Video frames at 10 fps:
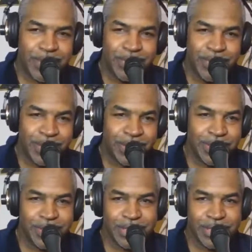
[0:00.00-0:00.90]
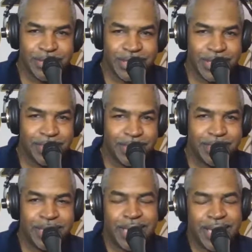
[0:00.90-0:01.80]
working on a Christmas album
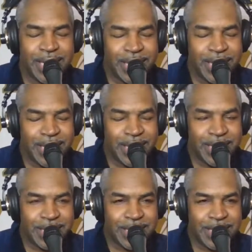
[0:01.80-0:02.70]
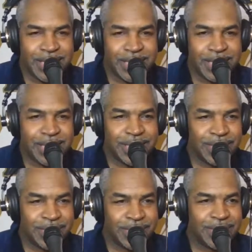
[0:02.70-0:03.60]
and,
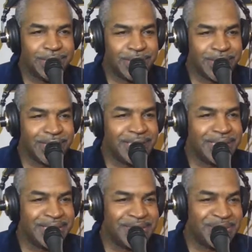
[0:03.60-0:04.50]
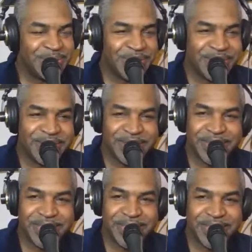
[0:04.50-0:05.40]
and a few other things in the works too.
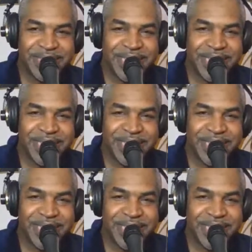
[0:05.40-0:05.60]
So